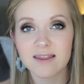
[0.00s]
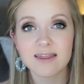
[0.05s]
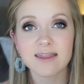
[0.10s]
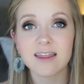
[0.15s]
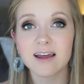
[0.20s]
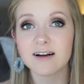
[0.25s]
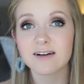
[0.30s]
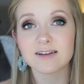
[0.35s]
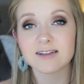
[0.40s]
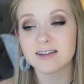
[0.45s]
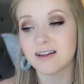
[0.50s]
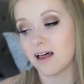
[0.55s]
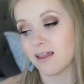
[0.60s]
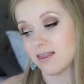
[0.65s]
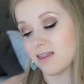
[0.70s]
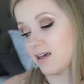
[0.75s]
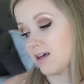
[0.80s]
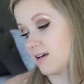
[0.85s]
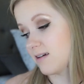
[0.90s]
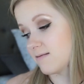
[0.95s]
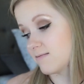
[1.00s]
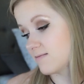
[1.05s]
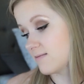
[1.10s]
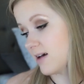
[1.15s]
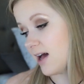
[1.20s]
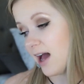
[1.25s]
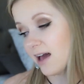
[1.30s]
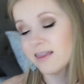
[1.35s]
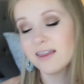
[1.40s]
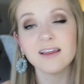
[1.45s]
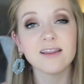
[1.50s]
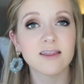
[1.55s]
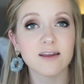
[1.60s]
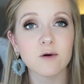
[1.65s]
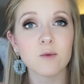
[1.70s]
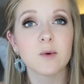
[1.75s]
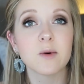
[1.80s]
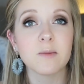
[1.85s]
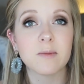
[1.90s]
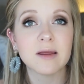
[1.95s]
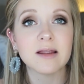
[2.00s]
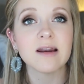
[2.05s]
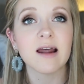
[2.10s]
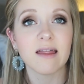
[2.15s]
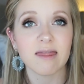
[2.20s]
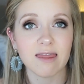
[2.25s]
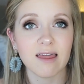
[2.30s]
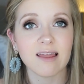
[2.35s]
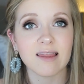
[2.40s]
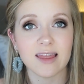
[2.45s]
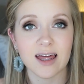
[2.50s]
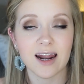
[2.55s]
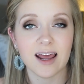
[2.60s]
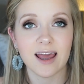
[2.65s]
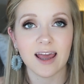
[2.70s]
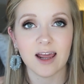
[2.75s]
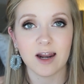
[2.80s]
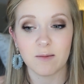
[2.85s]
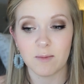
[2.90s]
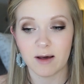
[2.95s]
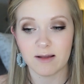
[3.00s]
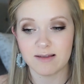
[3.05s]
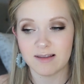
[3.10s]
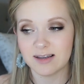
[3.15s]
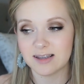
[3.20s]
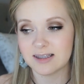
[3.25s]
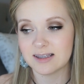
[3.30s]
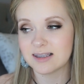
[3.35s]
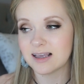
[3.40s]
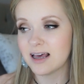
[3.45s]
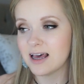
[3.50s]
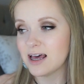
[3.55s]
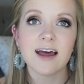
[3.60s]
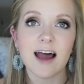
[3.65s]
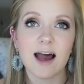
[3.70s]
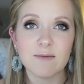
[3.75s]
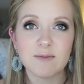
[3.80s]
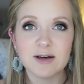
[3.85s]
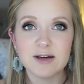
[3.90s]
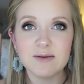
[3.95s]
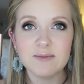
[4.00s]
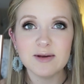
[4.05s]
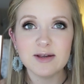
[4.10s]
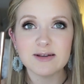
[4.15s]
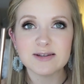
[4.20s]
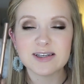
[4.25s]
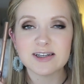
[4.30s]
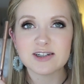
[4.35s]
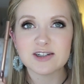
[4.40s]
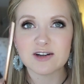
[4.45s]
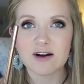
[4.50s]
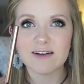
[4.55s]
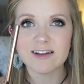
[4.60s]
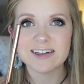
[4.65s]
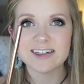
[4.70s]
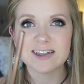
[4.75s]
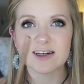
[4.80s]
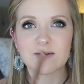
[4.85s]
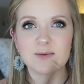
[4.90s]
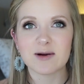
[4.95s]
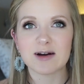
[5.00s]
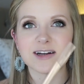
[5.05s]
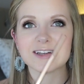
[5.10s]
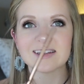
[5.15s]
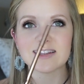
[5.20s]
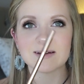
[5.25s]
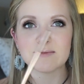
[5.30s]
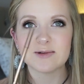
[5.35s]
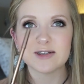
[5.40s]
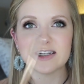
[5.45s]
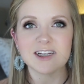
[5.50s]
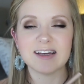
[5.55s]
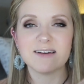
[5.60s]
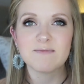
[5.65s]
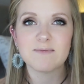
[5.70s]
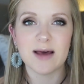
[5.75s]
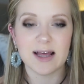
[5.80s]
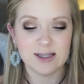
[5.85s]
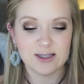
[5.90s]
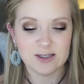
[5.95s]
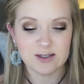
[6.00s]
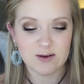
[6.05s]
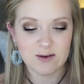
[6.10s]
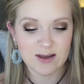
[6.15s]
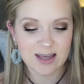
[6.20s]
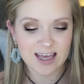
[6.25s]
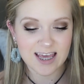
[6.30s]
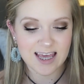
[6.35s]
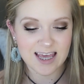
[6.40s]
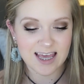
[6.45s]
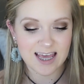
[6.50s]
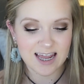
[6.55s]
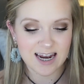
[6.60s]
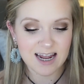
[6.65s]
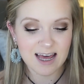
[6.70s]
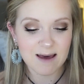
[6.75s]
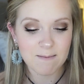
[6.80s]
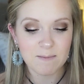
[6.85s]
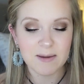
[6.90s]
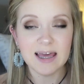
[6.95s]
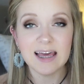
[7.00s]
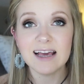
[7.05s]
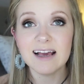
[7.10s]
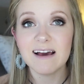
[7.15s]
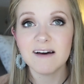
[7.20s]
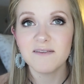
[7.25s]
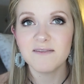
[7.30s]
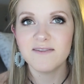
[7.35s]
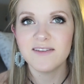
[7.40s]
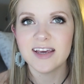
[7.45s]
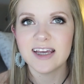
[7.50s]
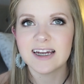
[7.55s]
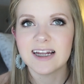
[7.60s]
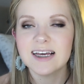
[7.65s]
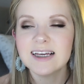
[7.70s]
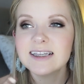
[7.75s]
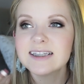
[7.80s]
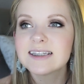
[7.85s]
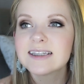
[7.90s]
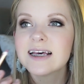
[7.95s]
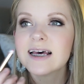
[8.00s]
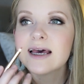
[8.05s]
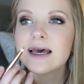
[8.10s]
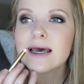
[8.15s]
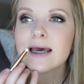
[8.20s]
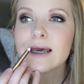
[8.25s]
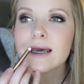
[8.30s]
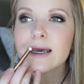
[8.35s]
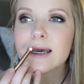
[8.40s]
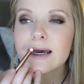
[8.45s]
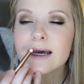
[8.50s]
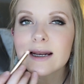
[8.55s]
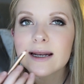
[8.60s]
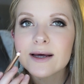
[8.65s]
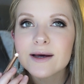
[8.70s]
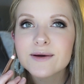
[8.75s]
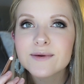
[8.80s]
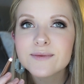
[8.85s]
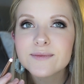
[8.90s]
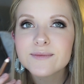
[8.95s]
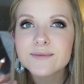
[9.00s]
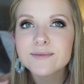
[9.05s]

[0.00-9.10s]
there's nothing. I think there will be nothing that I hate about this. I'm gonna be using Charlotte Tilbury's Lip Cheat Pencil in Pink Venus, and